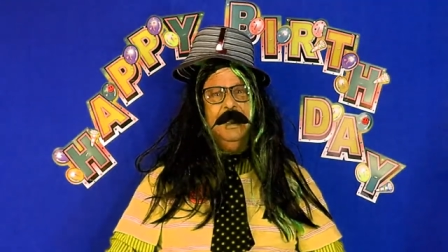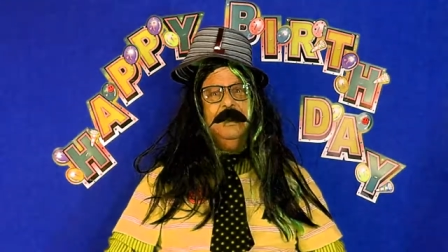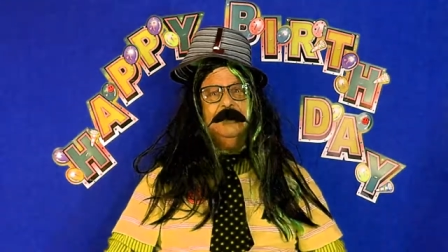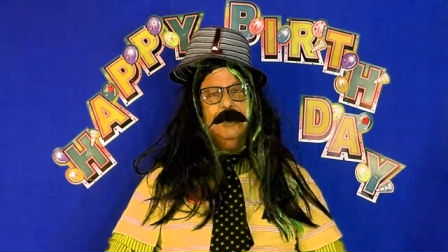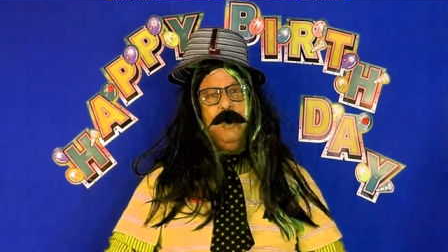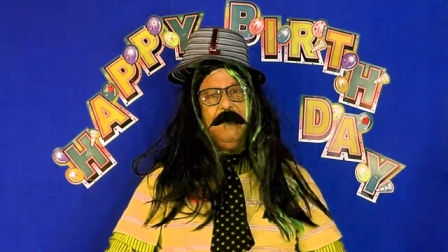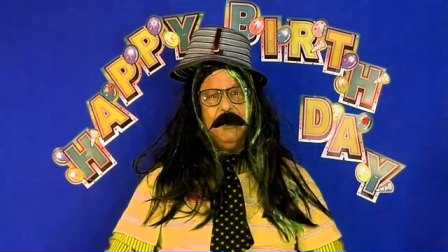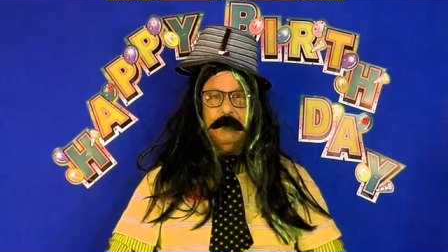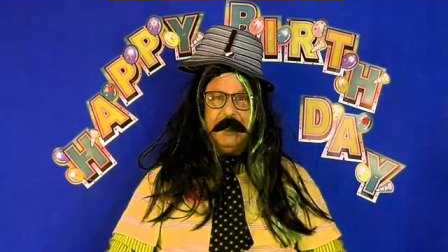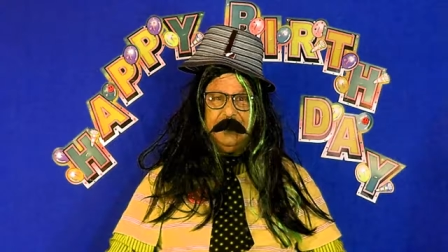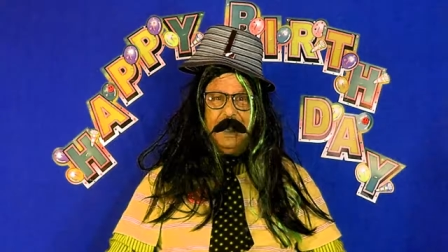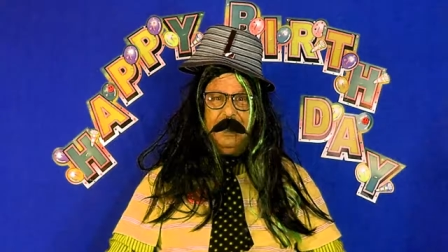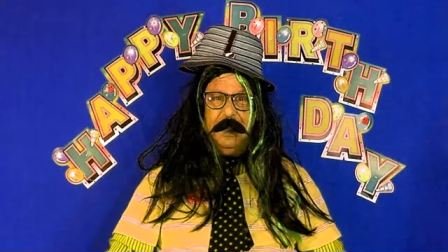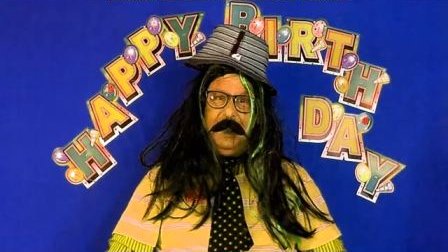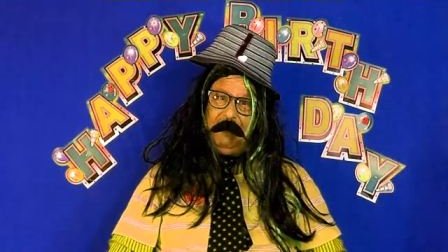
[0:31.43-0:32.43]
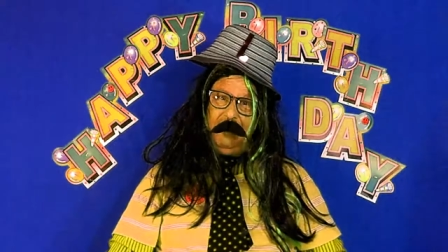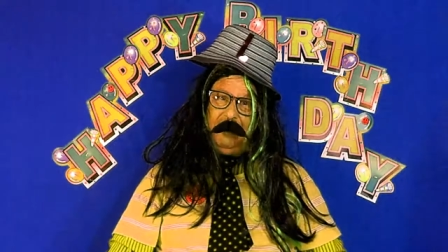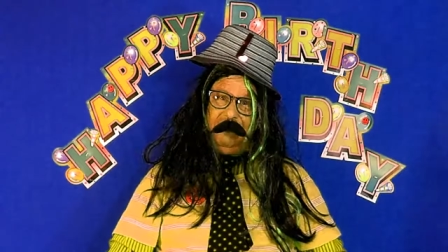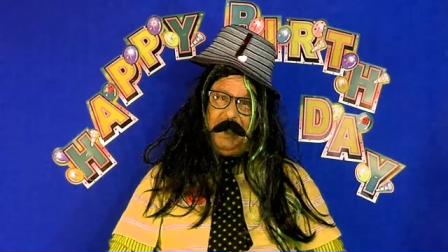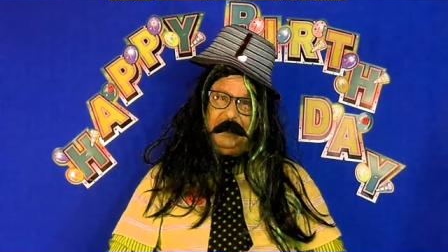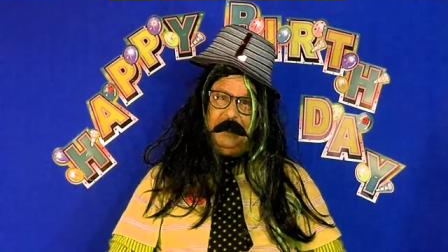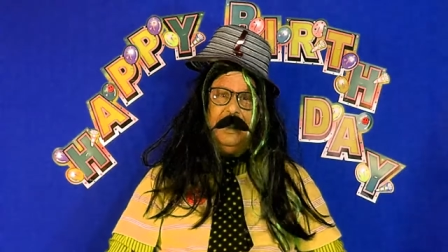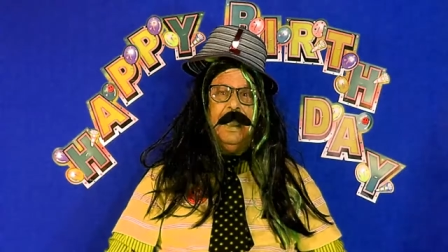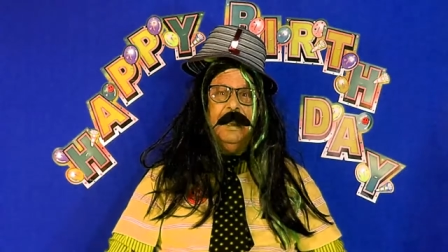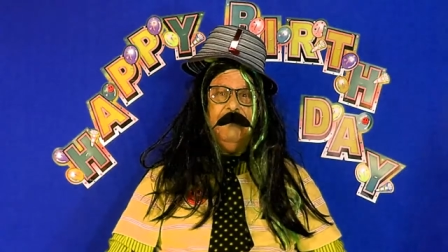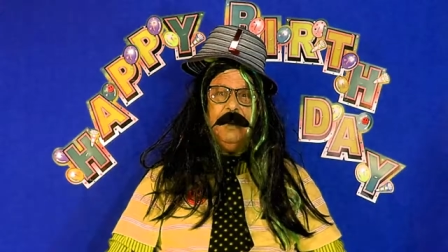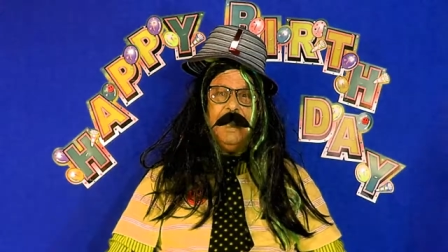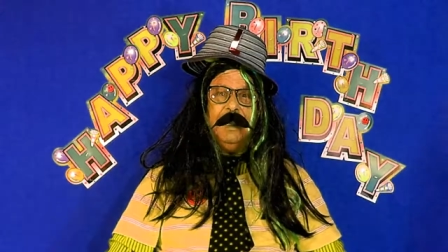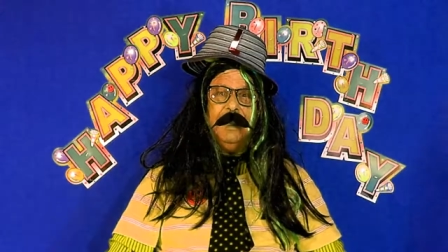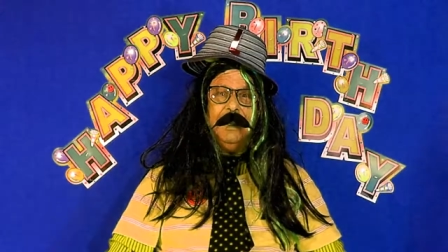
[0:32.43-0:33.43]
So you have a great day, have a lot of fun, and if you're
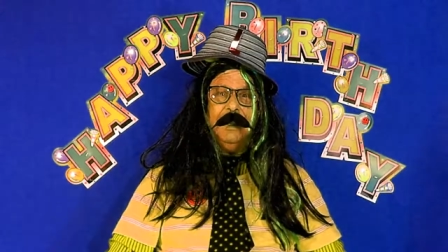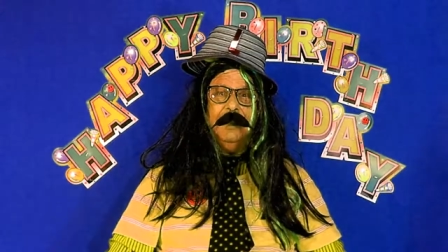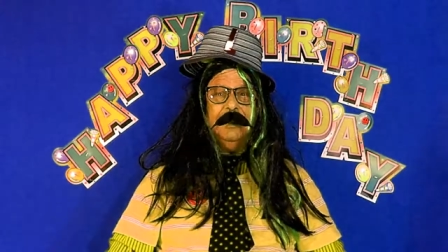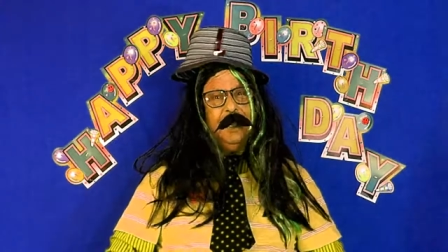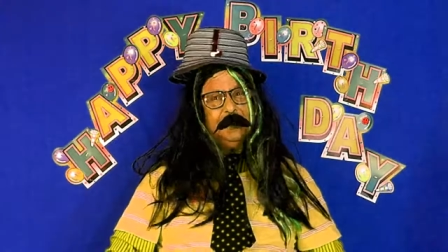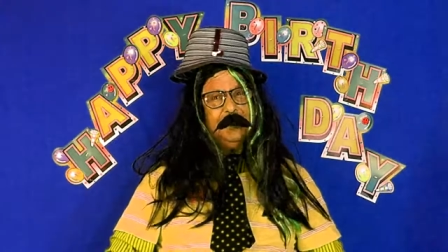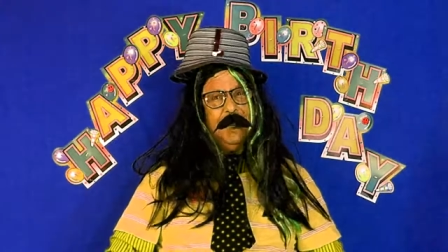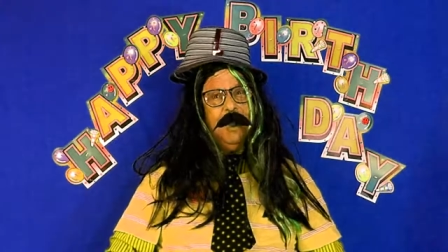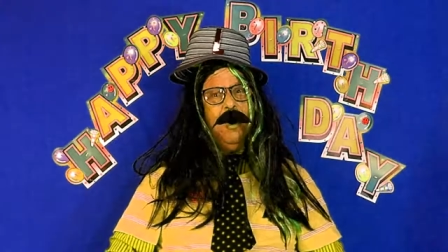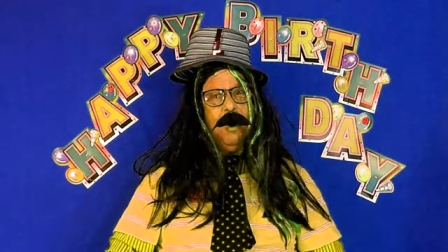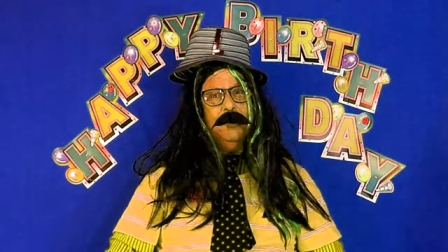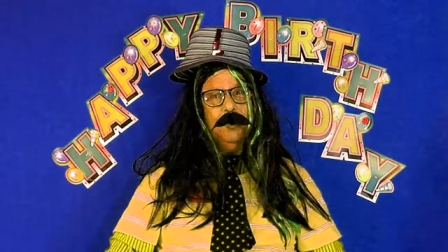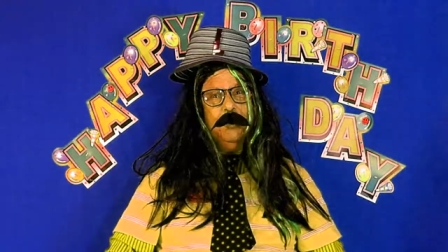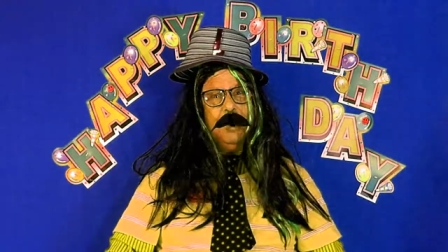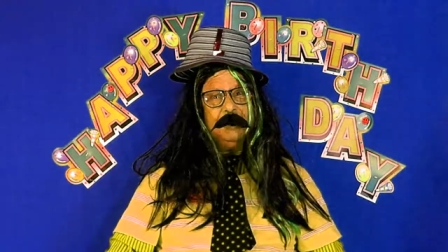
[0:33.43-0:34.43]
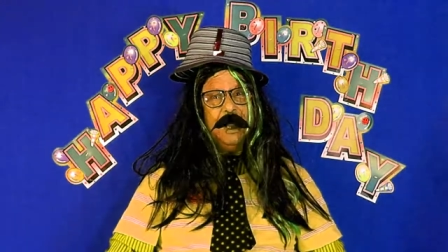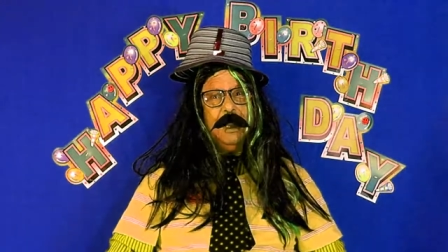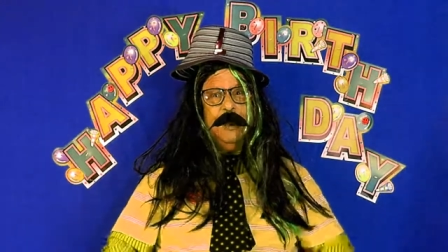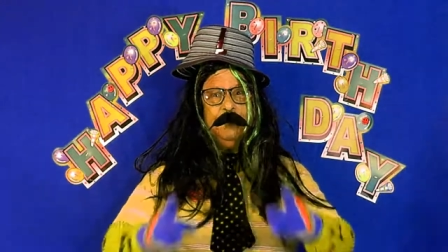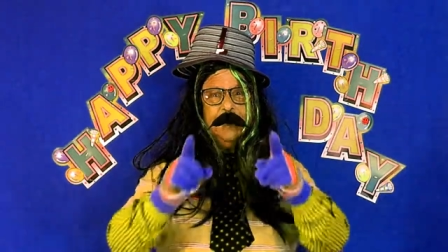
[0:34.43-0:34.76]
lucky, Ling, next year on your birthday,